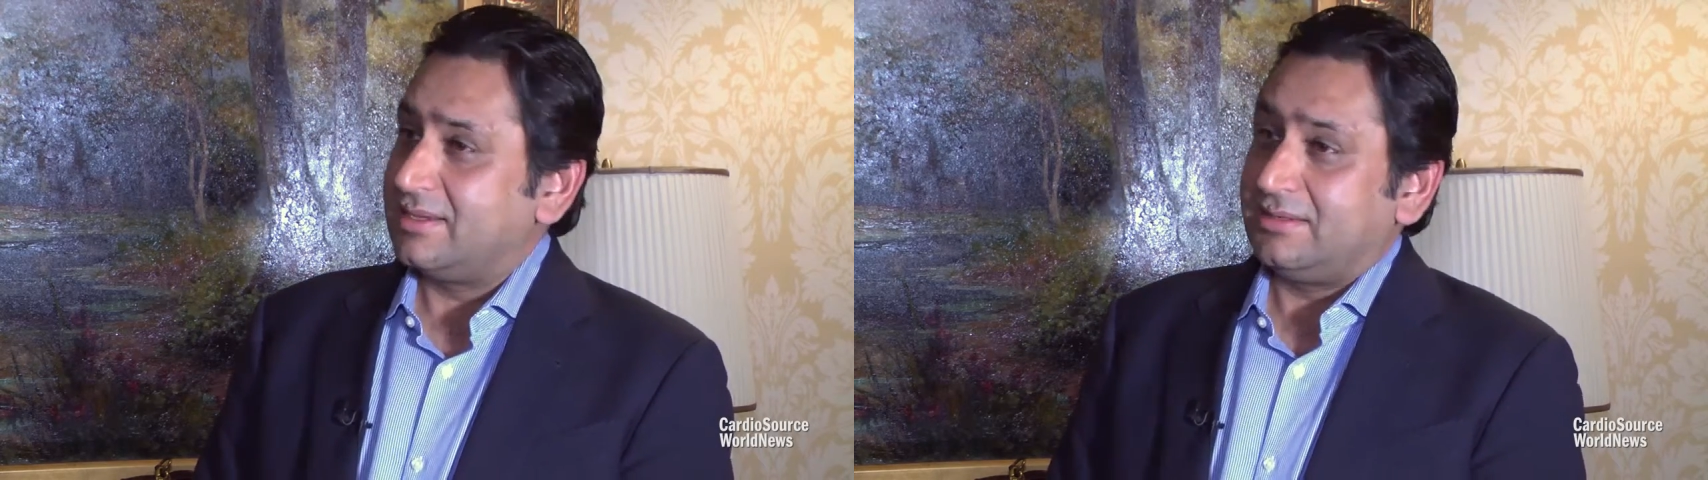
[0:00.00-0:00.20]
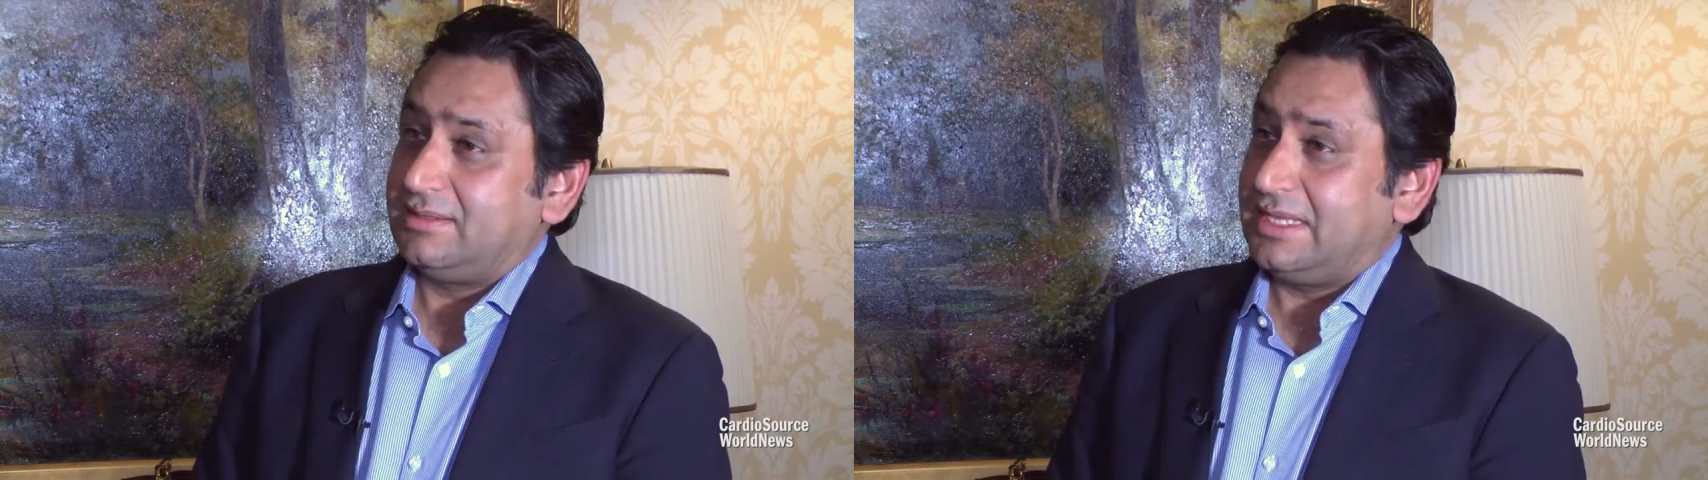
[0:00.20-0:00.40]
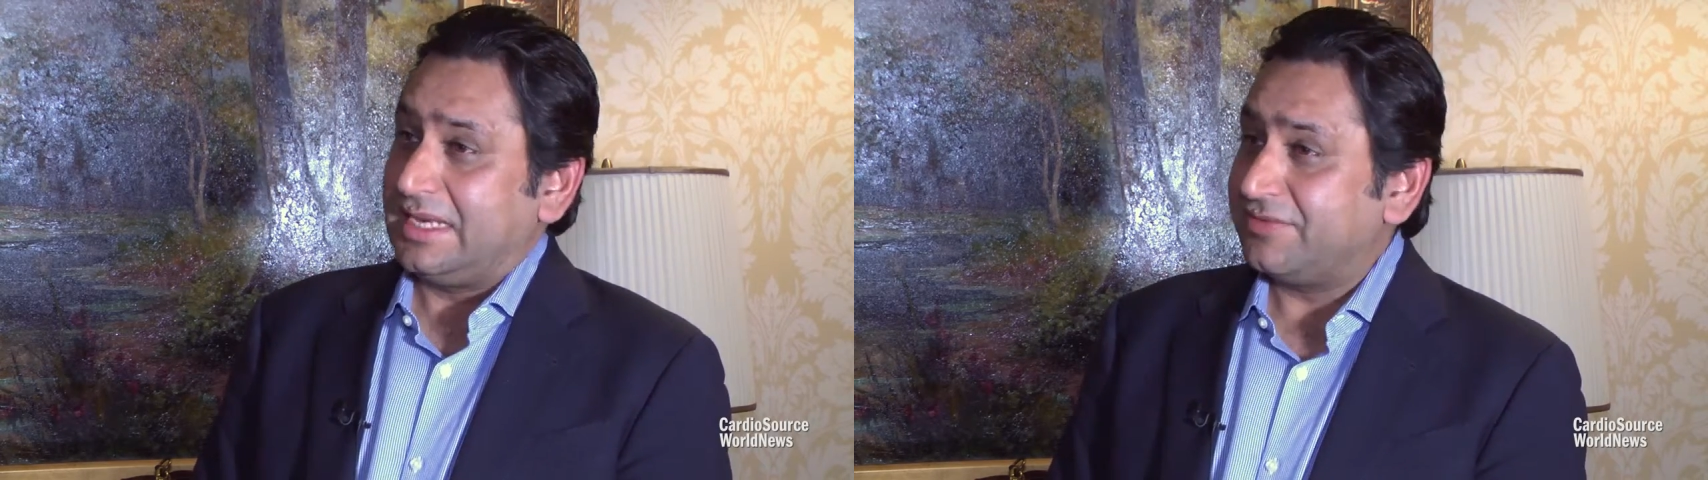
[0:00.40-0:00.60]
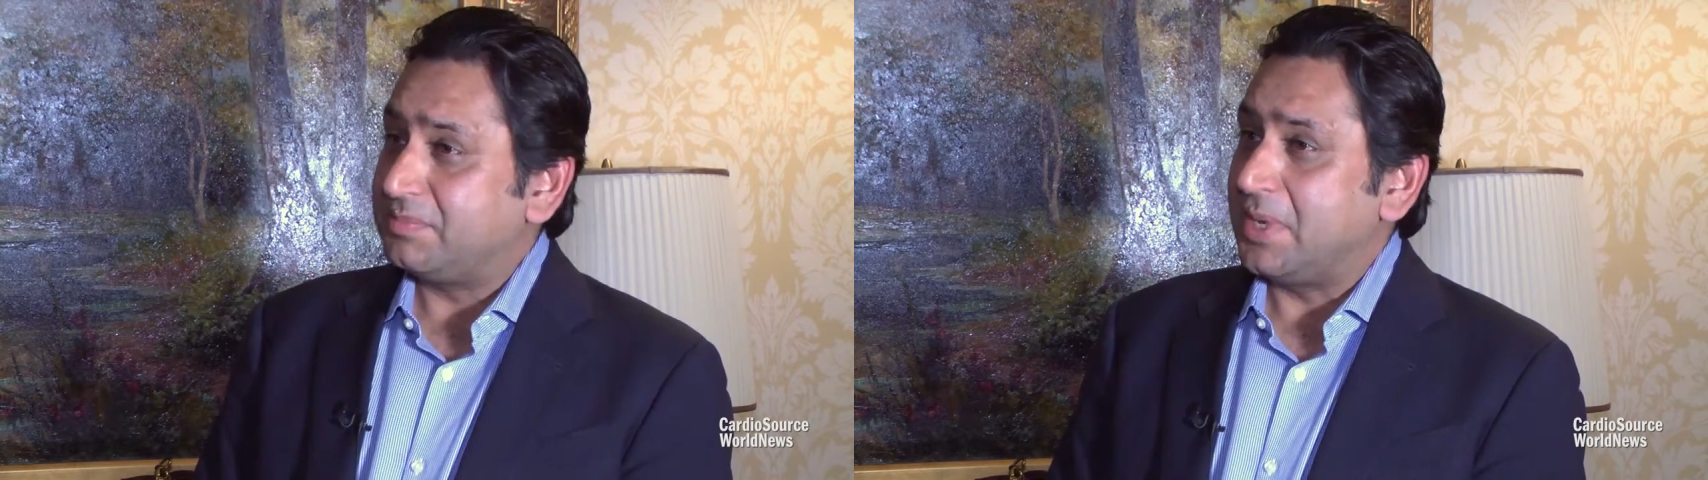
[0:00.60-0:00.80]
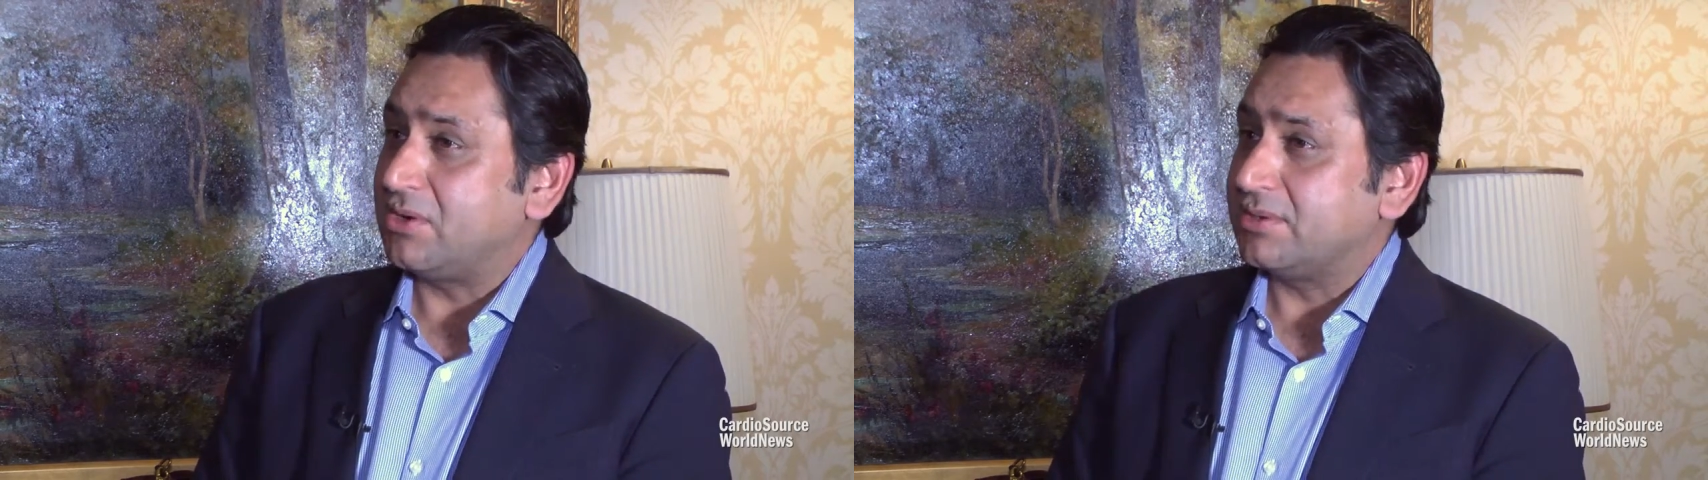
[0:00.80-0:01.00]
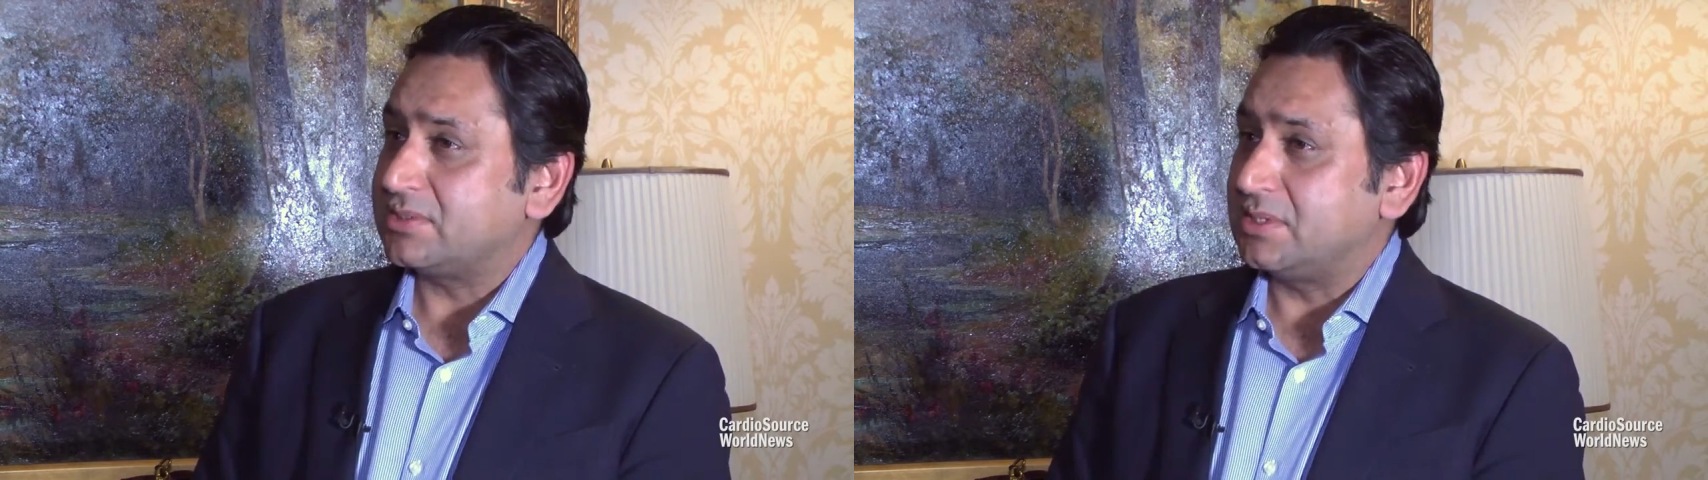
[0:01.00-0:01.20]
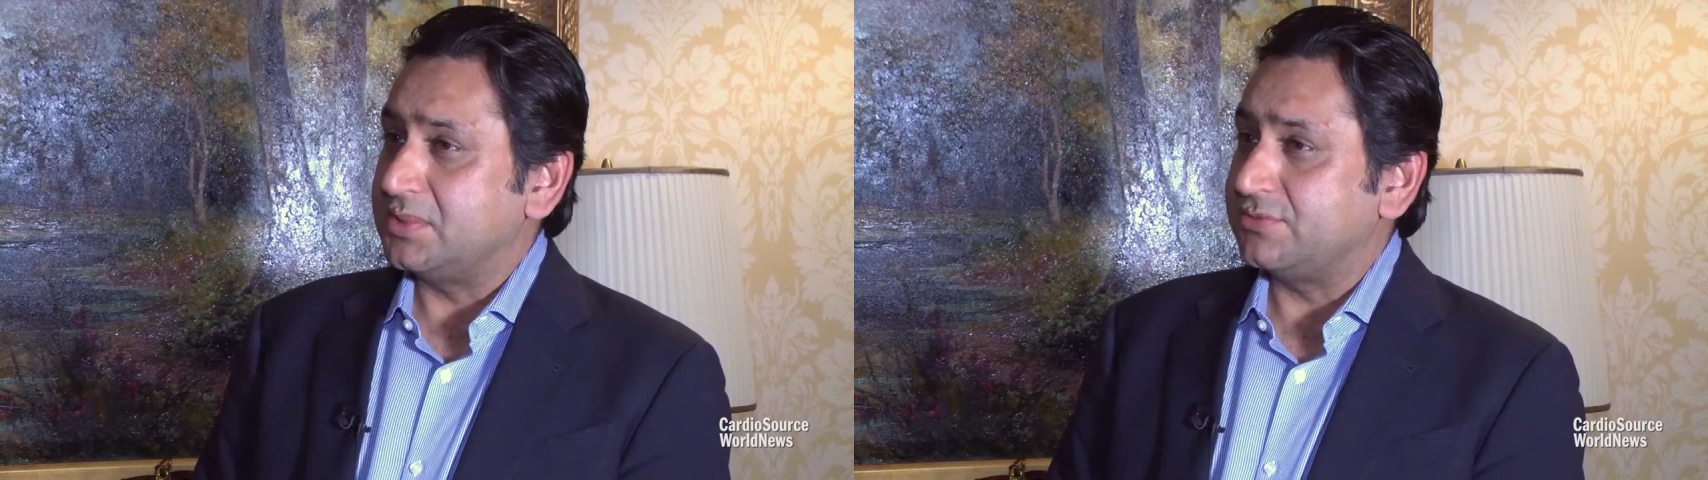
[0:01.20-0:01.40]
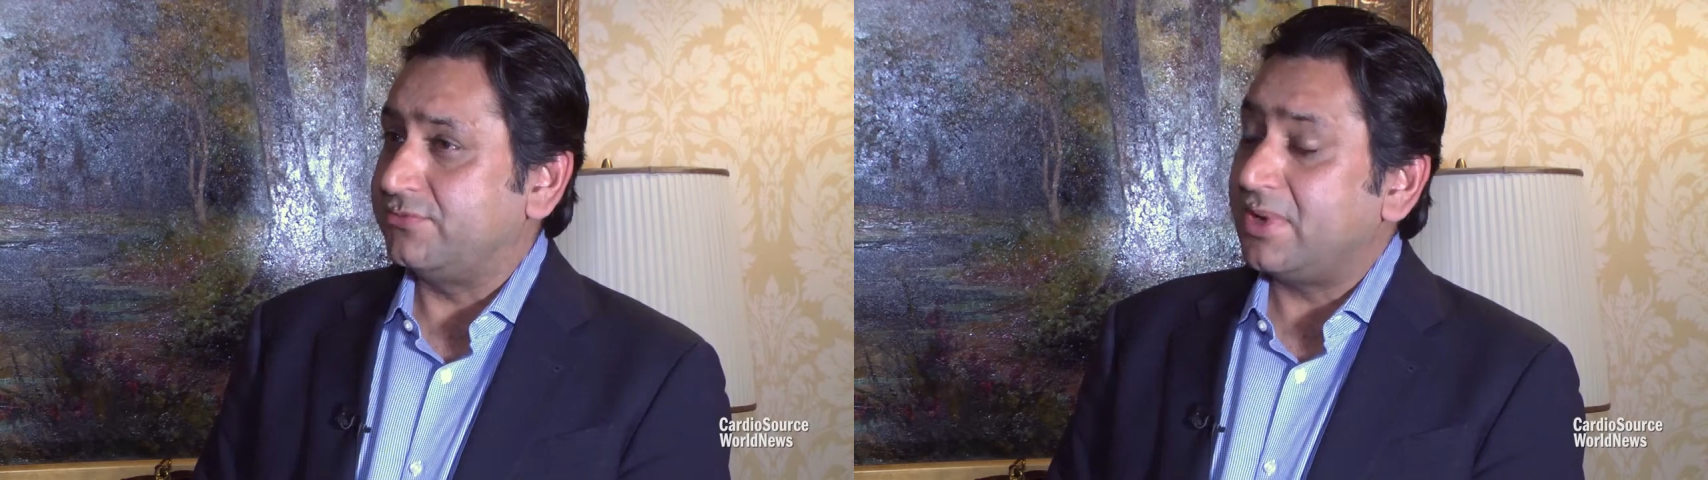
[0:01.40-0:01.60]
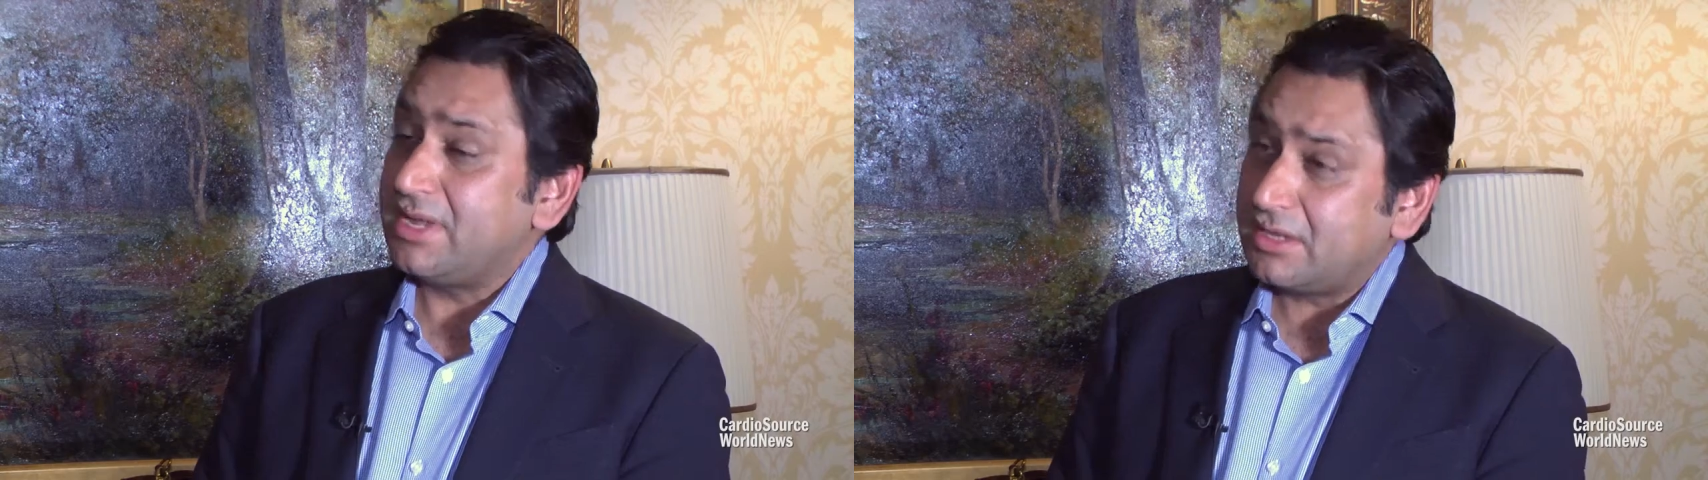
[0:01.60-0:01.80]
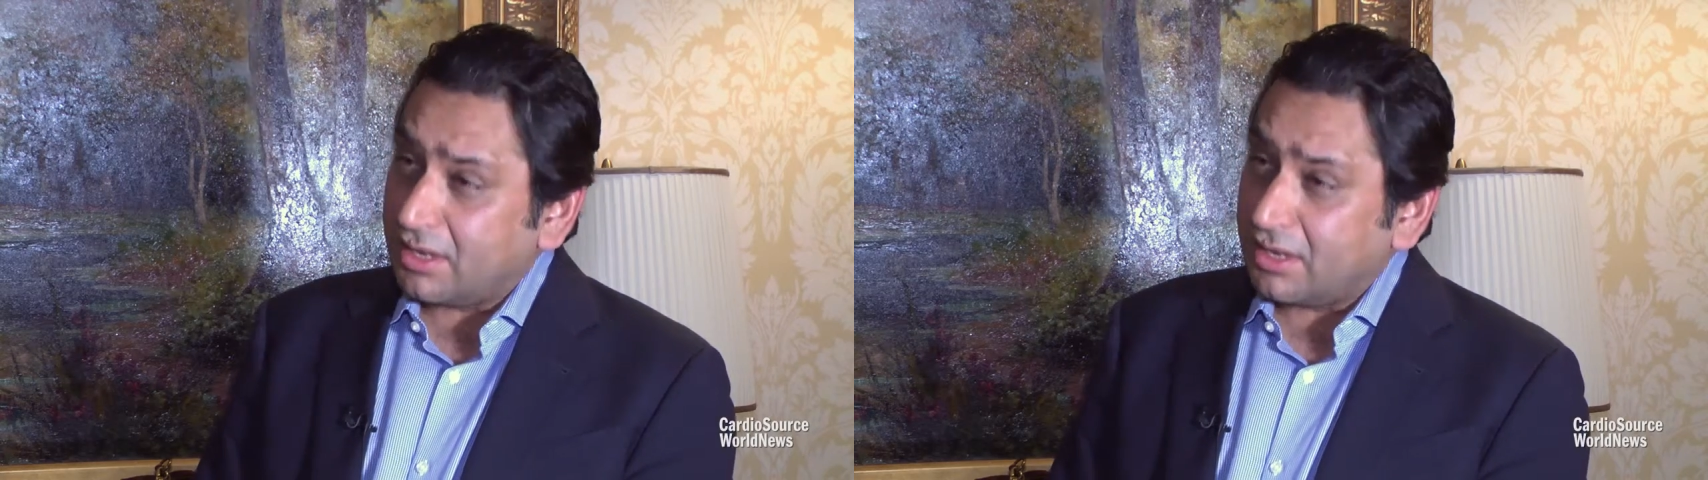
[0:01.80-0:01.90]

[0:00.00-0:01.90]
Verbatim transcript: in the left main ostium is very